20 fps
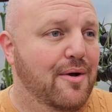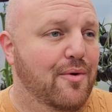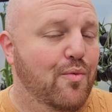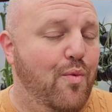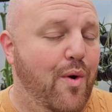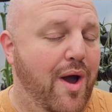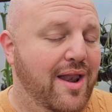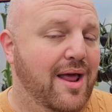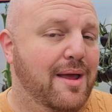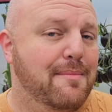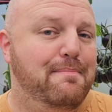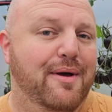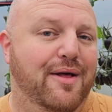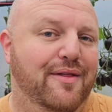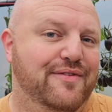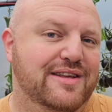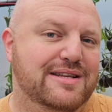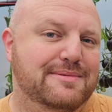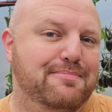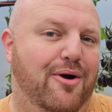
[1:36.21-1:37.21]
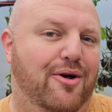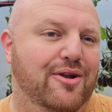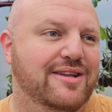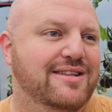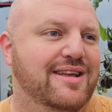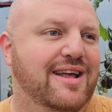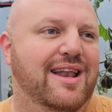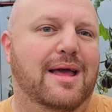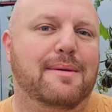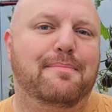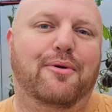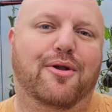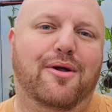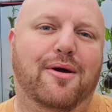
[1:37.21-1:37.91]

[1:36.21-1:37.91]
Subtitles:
When I built this polytunnel, I put a